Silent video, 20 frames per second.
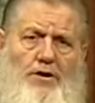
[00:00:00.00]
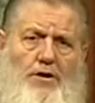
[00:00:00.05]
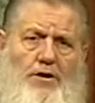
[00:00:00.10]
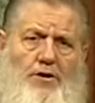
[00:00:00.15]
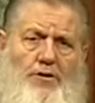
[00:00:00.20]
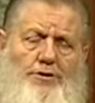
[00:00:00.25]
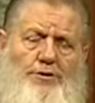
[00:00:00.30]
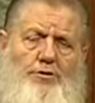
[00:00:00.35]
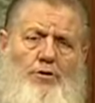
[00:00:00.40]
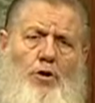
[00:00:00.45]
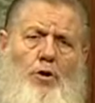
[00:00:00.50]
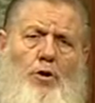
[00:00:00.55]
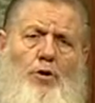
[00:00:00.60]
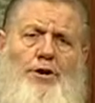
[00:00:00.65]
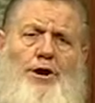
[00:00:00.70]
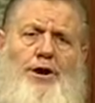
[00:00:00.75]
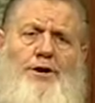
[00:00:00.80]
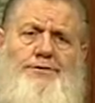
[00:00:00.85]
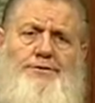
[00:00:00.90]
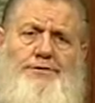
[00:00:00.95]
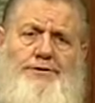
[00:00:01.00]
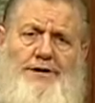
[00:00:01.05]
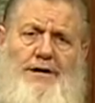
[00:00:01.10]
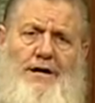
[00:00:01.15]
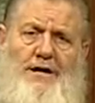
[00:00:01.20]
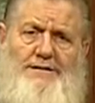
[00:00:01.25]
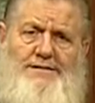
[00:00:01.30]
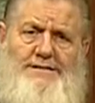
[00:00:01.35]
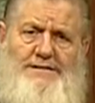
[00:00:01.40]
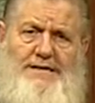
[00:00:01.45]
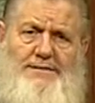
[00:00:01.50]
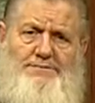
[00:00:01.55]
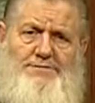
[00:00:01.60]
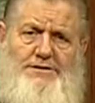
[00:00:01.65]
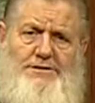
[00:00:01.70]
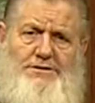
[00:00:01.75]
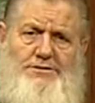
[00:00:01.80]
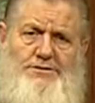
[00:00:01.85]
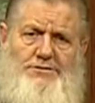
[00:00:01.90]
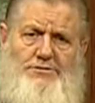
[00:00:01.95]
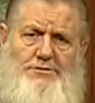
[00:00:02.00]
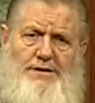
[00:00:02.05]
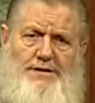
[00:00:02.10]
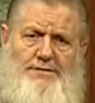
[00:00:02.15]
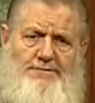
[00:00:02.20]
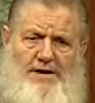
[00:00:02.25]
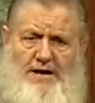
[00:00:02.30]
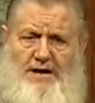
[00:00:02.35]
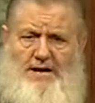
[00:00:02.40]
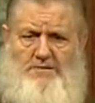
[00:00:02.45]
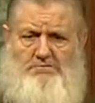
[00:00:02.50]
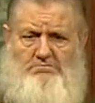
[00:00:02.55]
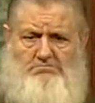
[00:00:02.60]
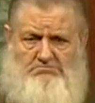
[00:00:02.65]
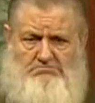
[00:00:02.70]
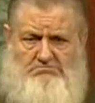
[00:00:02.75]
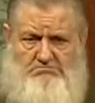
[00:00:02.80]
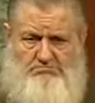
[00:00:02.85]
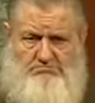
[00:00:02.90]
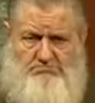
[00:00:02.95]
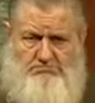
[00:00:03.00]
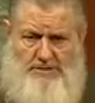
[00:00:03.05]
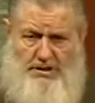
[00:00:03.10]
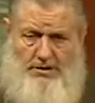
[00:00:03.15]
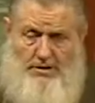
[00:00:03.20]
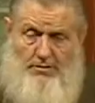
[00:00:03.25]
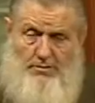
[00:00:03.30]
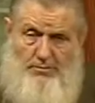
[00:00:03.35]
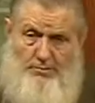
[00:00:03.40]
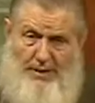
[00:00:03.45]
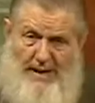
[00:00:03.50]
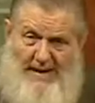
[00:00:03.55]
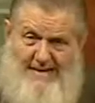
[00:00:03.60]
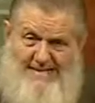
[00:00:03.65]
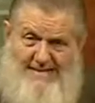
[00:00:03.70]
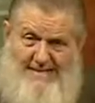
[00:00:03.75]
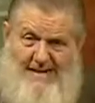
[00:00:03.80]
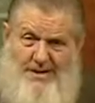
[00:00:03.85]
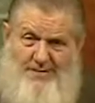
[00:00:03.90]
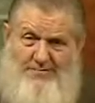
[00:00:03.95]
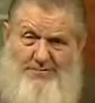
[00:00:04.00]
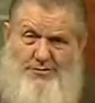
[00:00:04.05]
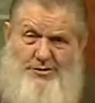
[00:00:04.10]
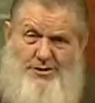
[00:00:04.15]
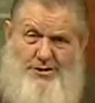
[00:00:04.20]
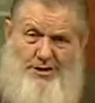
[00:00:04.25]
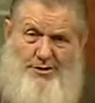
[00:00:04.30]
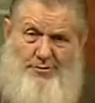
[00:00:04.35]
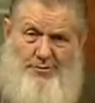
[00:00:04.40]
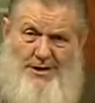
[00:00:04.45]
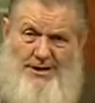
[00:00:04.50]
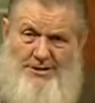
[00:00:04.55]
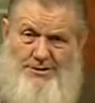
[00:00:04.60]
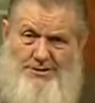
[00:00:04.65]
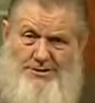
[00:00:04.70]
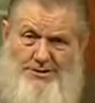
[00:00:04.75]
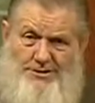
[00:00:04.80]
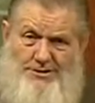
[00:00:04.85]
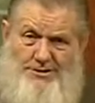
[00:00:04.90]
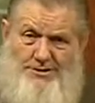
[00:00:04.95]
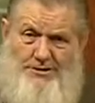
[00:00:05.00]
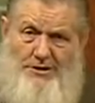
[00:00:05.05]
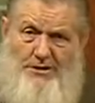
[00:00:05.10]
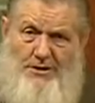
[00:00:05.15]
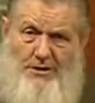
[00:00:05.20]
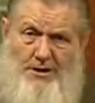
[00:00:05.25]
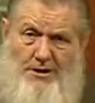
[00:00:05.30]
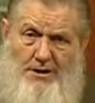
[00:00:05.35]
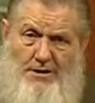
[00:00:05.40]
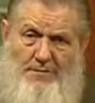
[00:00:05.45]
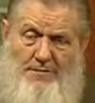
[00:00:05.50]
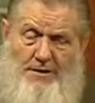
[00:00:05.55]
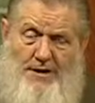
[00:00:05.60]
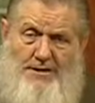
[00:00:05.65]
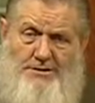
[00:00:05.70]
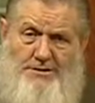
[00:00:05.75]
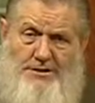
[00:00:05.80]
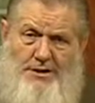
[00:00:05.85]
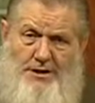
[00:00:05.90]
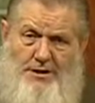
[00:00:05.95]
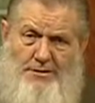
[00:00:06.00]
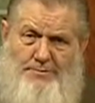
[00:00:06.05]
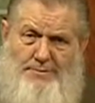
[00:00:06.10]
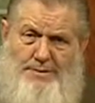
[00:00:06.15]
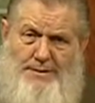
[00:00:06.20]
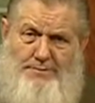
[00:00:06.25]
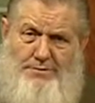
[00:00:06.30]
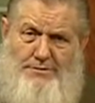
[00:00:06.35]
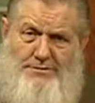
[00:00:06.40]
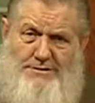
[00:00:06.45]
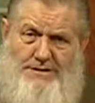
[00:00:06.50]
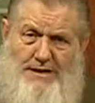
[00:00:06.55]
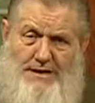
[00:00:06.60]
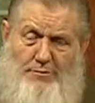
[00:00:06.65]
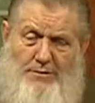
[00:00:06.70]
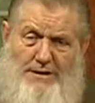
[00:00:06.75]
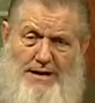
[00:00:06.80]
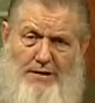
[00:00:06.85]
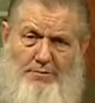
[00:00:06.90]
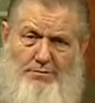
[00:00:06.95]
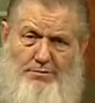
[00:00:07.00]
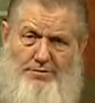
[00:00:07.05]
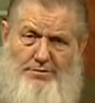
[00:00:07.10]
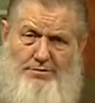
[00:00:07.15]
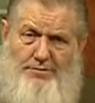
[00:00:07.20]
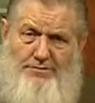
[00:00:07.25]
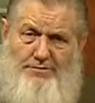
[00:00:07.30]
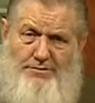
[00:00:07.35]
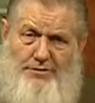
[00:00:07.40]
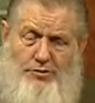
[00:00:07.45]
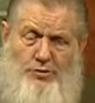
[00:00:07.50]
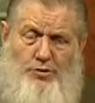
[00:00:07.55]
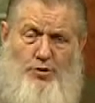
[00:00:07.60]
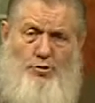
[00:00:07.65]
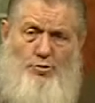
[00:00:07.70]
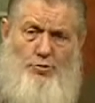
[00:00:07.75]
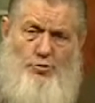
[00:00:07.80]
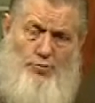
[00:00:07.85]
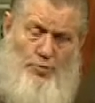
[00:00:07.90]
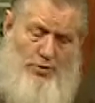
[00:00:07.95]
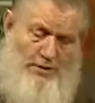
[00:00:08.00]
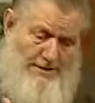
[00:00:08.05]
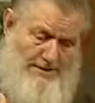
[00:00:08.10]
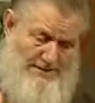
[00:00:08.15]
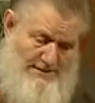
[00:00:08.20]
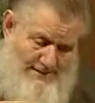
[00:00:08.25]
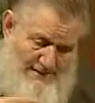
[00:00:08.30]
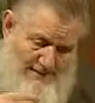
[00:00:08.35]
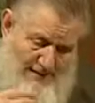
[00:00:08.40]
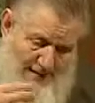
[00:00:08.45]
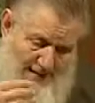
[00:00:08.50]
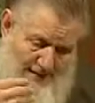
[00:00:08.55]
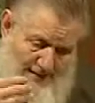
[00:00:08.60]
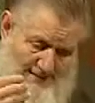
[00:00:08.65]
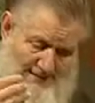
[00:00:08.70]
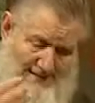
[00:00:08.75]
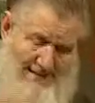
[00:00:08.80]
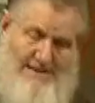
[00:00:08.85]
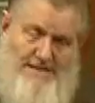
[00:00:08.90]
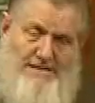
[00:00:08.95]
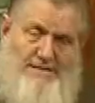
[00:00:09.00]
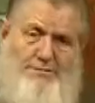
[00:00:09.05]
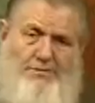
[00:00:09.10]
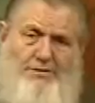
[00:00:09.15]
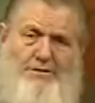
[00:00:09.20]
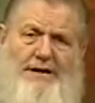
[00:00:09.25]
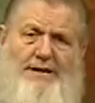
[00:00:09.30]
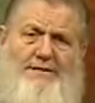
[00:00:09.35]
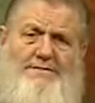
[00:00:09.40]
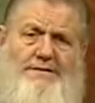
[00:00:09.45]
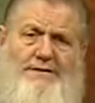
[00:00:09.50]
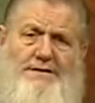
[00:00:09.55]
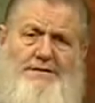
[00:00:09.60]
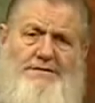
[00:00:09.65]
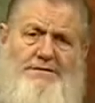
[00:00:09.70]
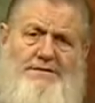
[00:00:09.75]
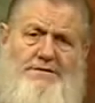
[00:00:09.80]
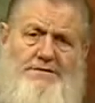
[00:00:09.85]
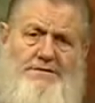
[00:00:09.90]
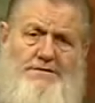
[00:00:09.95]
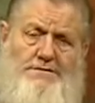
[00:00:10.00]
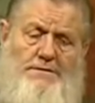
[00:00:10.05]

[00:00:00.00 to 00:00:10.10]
Or do you hold on to concepts that you have had, you know, passed on for generations? Things that other people say without proof. Do you go to what is testable evidence?